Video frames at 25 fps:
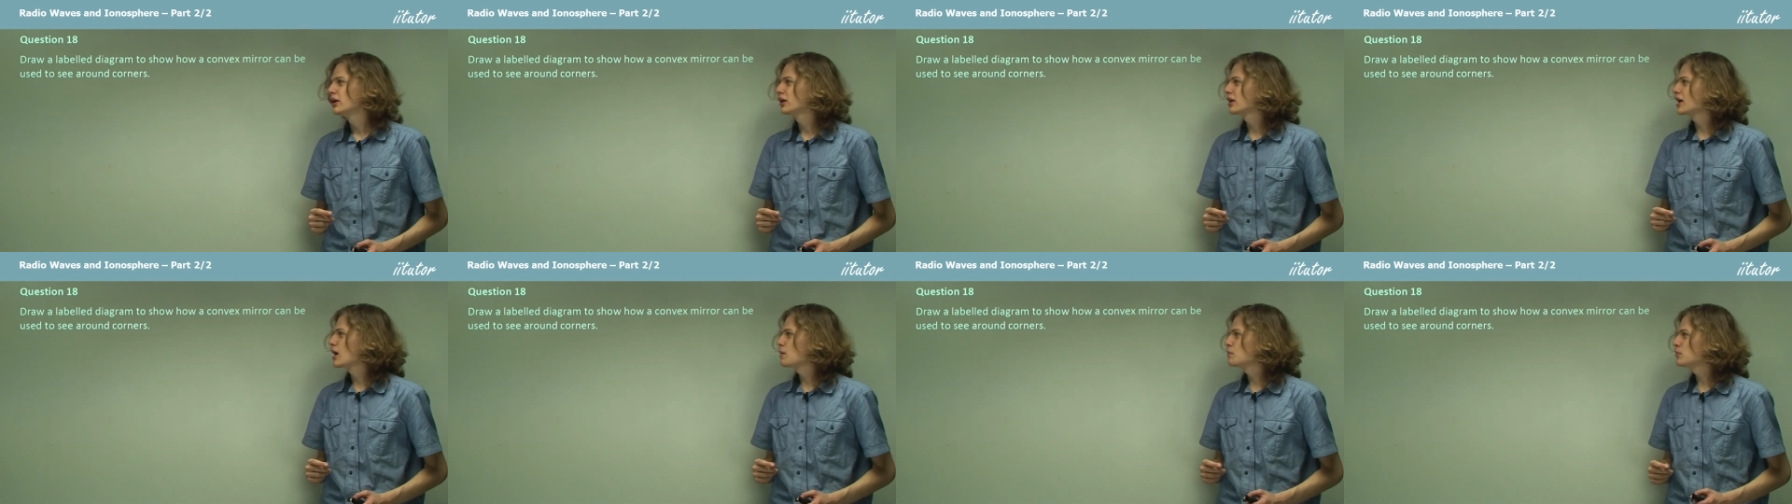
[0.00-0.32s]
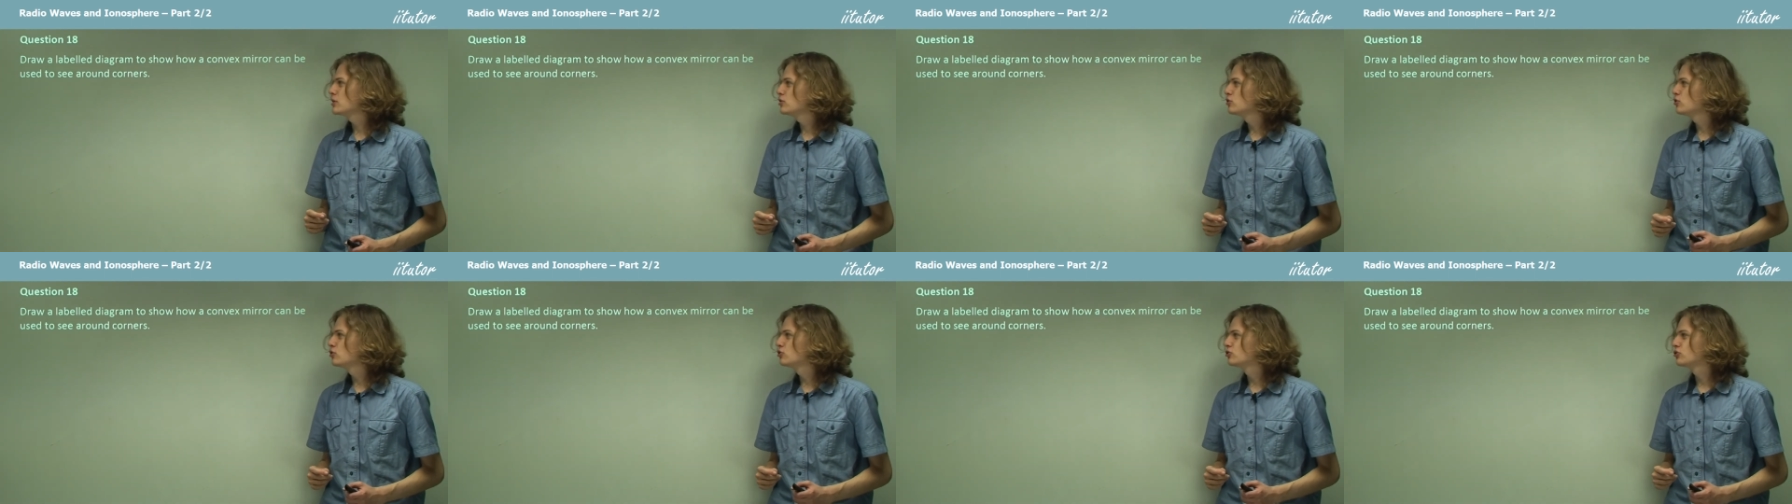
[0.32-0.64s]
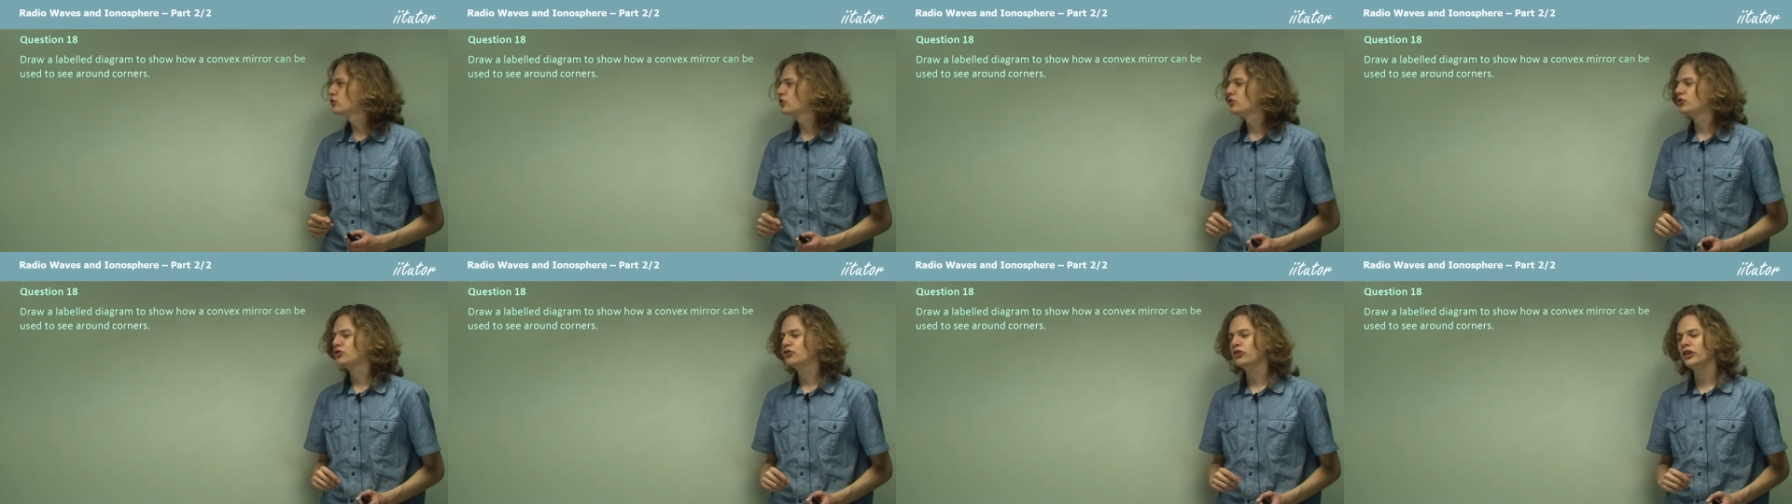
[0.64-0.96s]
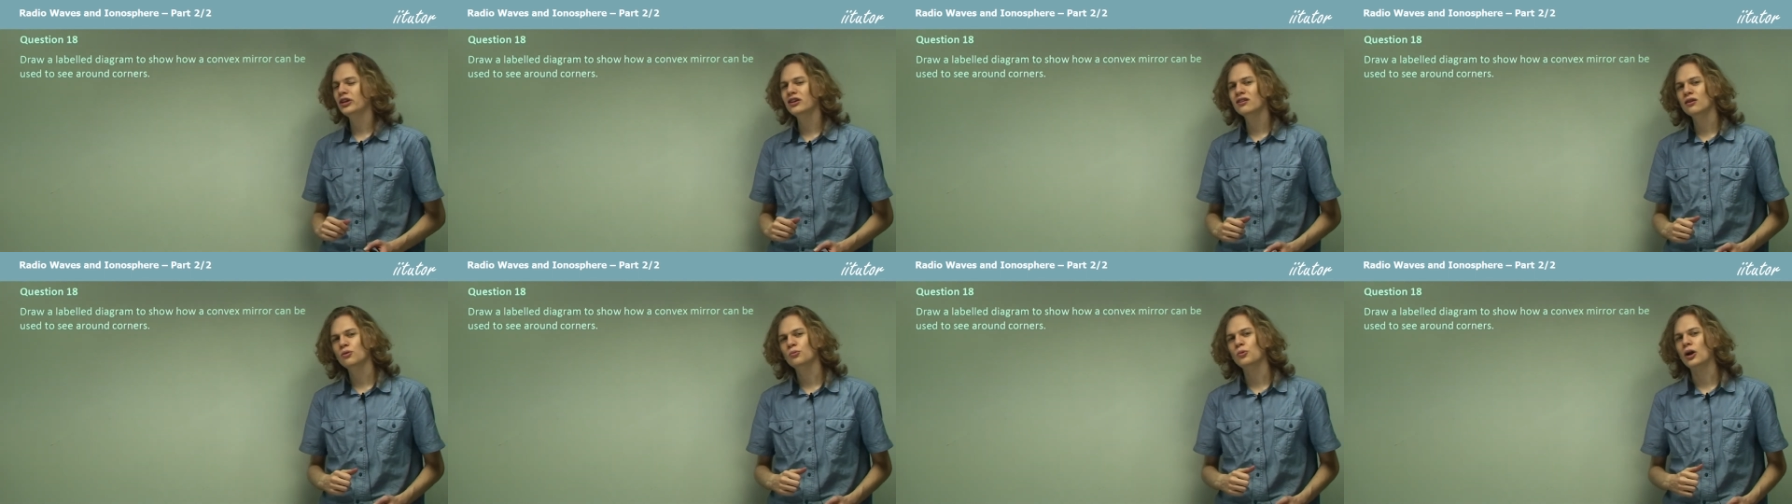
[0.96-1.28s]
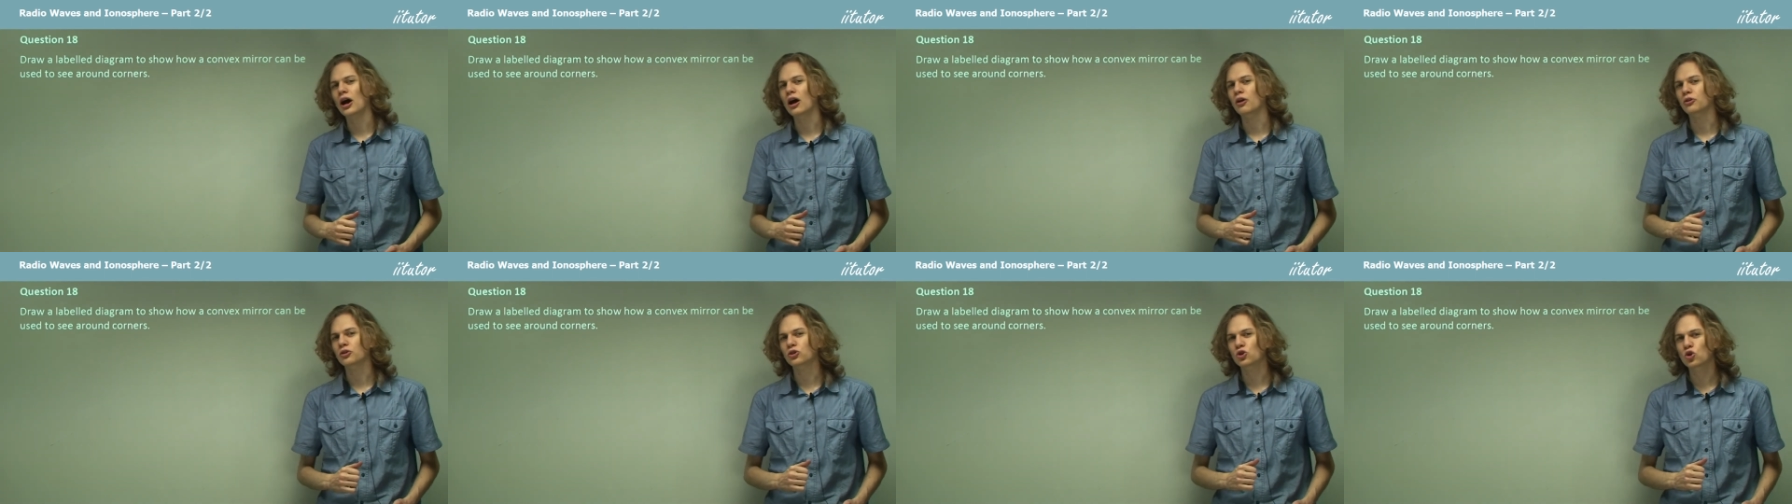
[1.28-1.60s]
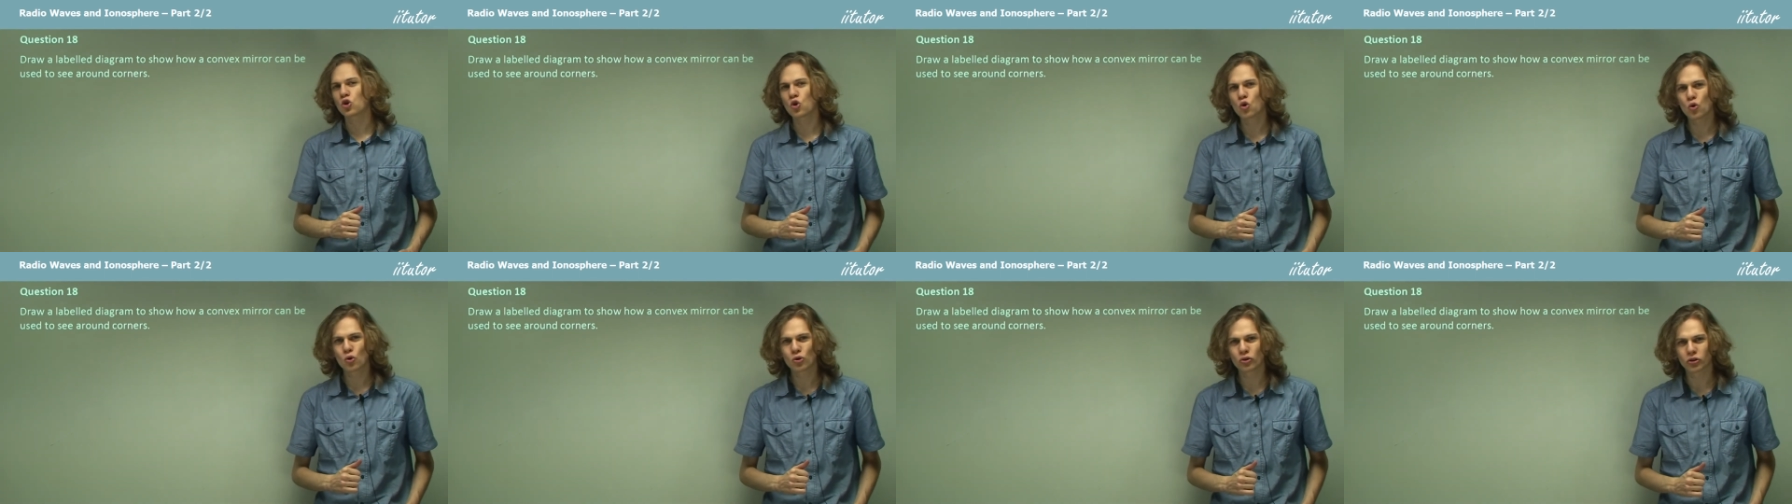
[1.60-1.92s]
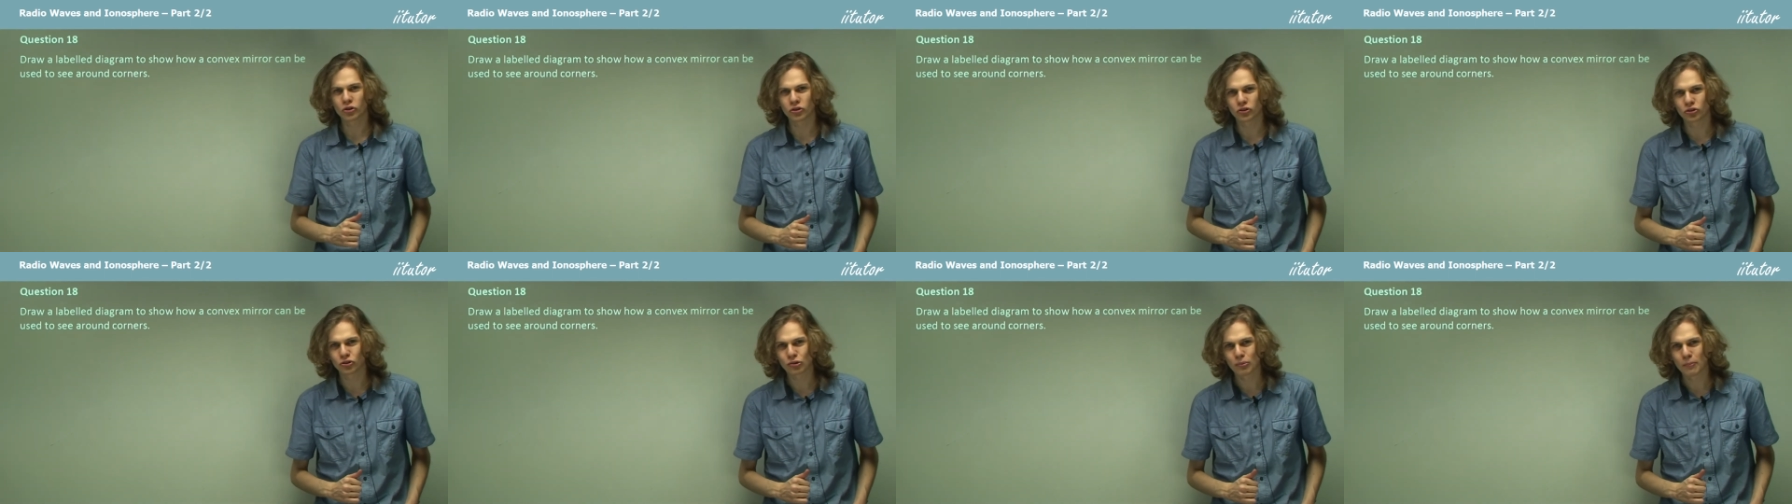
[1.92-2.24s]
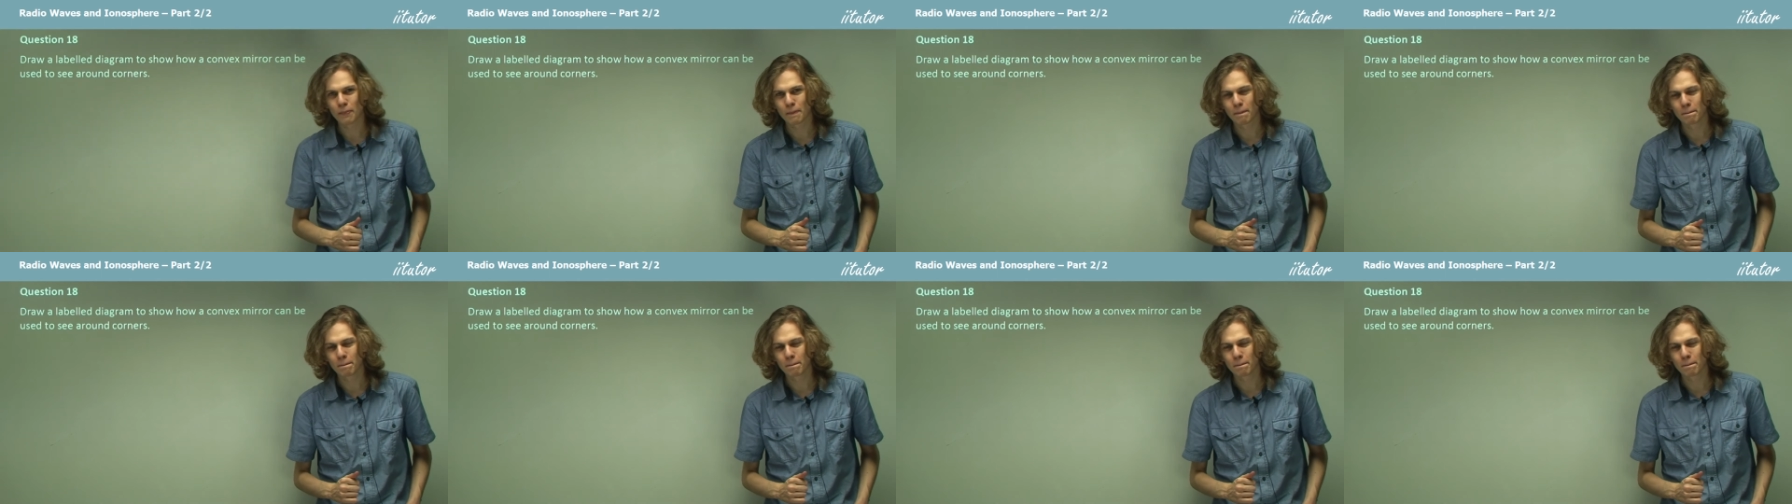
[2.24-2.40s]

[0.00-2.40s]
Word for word: can be used to see around corners.